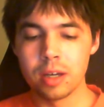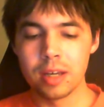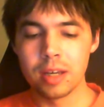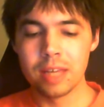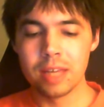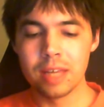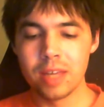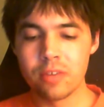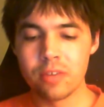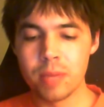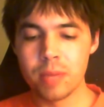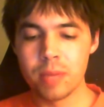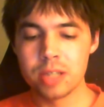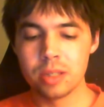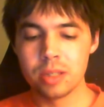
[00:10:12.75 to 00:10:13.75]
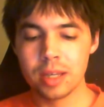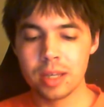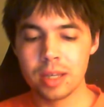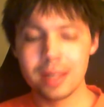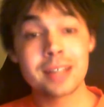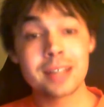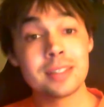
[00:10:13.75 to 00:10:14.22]
giving information that
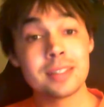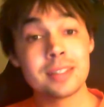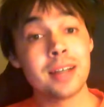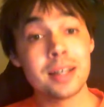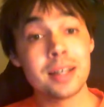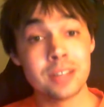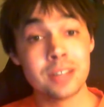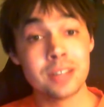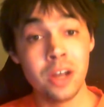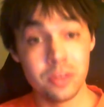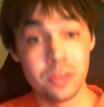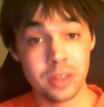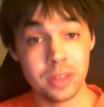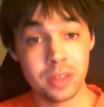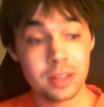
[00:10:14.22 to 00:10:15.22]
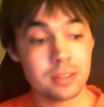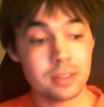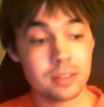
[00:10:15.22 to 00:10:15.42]
connects the dots to other things.